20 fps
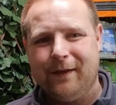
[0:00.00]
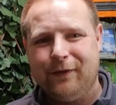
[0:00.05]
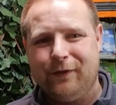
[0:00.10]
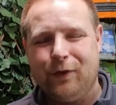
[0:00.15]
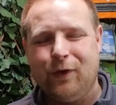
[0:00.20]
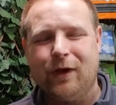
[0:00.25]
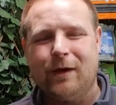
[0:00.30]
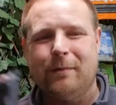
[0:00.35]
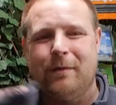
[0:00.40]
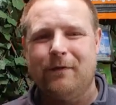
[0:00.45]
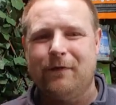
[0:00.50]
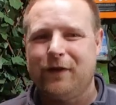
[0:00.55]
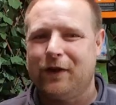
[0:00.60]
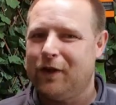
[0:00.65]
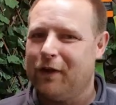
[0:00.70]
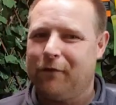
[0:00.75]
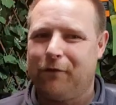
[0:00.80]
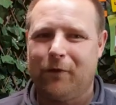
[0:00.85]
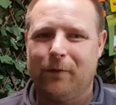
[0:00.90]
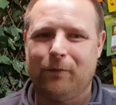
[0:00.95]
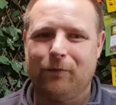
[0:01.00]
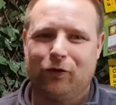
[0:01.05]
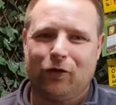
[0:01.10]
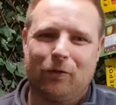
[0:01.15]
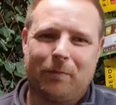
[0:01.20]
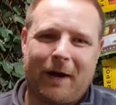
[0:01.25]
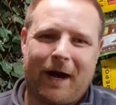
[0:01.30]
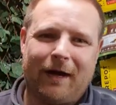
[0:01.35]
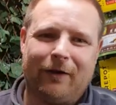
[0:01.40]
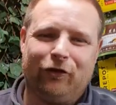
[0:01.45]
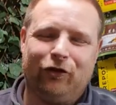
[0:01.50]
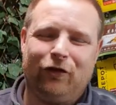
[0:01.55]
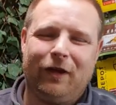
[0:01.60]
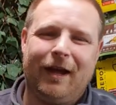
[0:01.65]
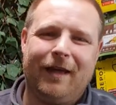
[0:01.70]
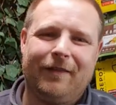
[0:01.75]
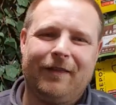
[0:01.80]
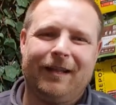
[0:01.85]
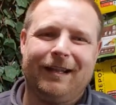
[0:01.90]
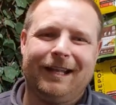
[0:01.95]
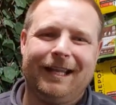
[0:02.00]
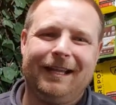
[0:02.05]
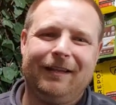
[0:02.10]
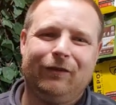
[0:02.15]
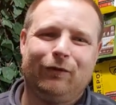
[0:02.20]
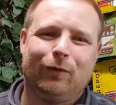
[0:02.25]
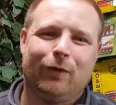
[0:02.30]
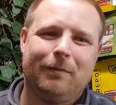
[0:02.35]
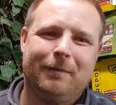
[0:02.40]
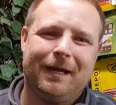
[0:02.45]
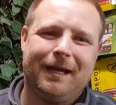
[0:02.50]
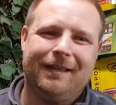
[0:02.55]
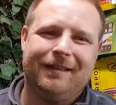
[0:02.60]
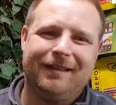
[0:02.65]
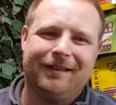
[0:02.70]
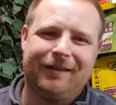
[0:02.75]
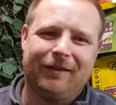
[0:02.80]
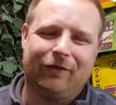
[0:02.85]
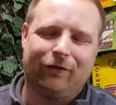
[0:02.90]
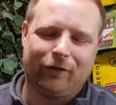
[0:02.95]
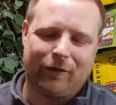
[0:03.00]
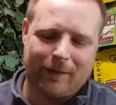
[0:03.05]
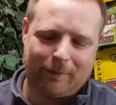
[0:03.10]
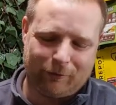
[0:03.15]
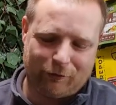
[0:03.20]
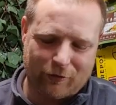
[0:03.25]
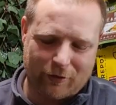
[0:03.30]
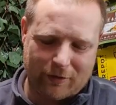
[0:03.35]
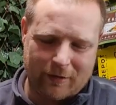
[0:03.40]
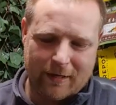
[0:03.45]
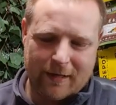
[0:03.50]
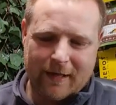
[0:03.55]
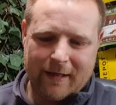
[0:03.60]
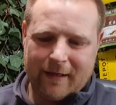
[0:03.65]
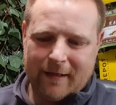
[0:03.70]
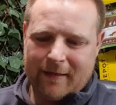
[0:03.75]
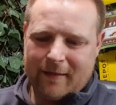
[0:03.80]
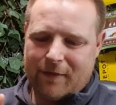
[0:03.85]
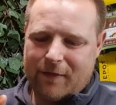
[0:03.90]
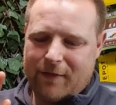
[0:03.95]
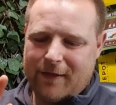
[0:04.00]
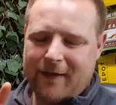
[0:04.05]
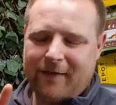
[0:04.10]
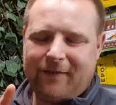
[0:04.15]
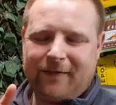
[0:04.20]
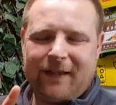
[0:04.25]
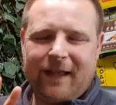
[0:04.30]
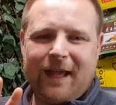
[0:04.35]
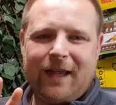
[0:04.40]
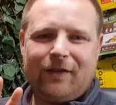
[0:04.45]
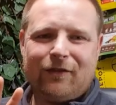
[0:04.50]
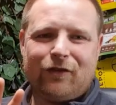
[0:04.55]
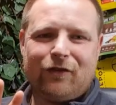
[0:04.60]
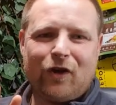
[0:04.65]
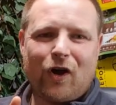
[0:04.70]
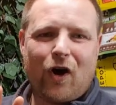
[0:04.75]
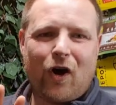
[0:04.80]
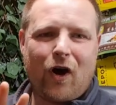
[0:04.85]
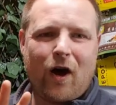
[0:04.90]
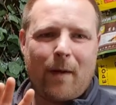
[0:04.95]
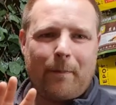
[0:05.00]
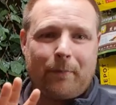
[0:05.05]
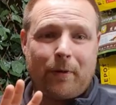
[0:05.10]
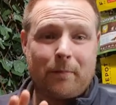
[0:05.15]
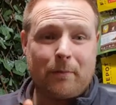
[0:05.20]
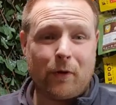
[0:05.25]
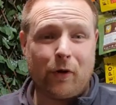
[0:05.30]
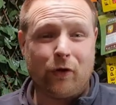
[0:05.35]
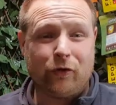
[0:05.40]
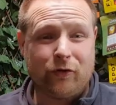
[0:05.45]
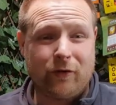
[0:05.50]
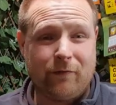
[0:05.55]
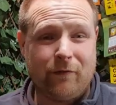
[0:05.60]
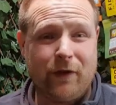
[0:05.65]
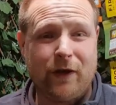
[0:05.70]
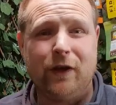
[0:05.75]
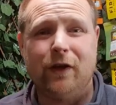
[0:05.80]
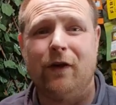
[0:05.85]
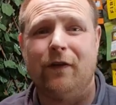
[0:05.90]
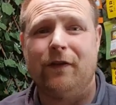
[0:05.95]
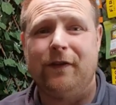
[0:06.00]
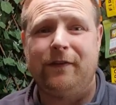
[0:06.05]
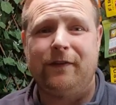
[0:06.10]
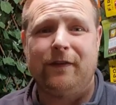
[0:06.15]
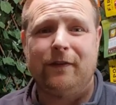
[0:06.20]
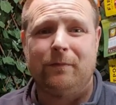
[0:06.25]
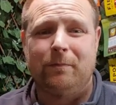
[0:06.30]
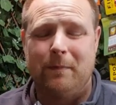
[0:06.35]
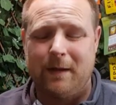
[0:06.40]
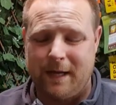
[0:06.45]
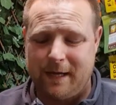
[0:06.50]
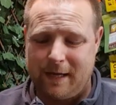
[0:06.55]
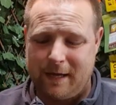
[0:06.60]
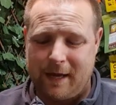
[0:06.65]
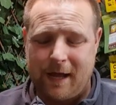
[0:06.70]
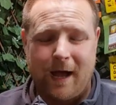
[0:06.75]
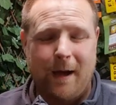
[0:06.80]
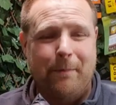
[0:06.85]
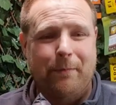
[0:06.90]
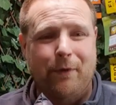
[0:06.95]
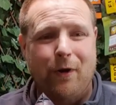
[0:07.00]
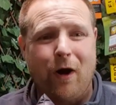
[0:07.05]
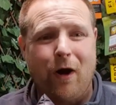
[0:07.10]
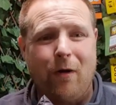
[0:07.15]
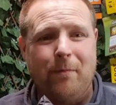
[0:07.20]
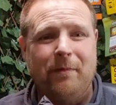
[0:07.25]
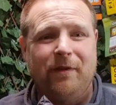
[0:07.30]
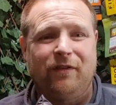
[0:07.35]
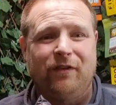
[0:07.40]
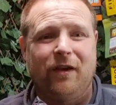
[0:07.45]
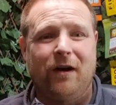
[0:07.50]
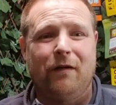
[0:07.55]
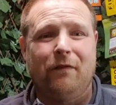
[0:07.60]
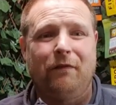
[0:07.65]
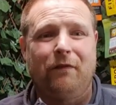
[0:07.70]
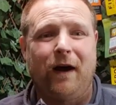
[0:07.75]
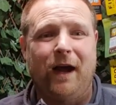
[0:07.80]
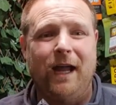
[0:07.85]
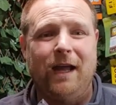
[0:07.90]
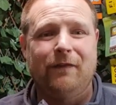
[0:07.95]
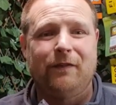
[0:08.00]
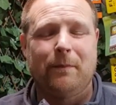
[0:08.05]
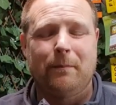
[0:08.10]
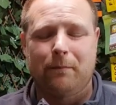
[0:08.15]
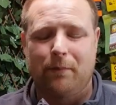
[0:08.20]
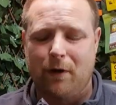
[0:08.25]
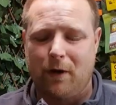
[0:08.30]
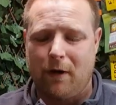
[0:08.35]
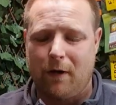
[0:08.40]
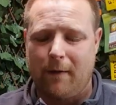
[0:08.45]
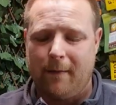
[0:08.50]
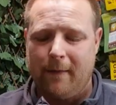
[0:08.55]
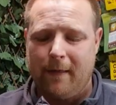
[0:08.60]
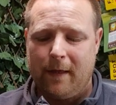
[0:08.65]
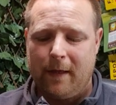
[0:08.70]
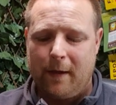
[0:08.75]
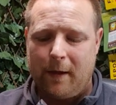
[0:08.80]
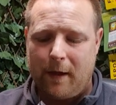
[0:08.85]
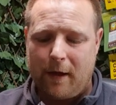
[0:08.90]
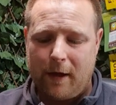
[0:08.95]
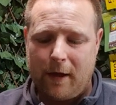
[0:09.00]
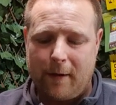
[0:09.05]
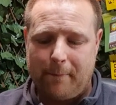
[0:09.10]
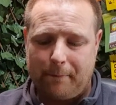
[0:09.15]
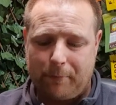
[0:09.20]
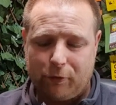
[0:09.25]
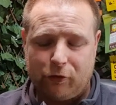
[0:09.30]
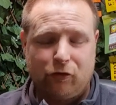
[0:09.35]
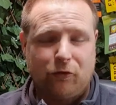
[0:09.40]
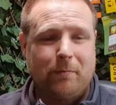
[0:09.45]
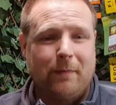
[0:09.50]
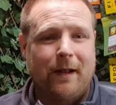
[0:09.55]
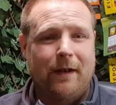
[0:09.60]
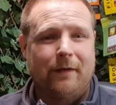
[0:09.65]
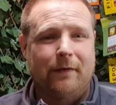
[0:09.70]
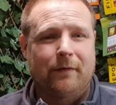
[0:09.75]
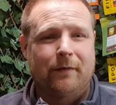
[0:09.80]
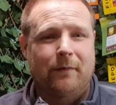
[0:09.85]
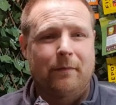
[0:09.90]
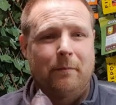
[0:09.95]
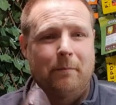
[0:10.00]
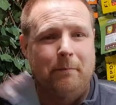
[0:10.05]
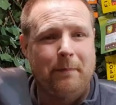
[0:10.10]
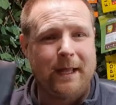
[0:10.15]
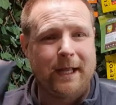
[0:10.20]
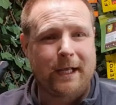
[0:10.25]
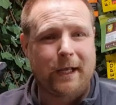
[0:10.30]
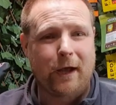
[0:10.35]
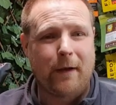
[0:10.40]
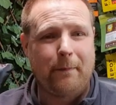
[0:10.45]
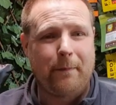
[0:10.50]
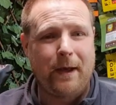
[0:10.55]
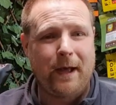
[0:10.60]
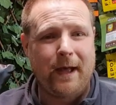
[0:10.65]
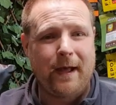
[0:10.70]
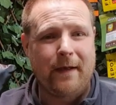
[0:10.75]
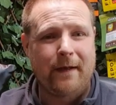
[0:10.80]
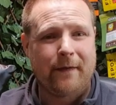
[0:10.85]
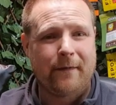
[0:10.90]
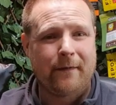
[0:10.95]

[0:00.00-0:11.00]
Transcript: do give me a video thumbs up. I'll share the link to them in the description. This is not a promotion video, this is me. I brought them myself. I even brought uh, Bushman Mick a pair.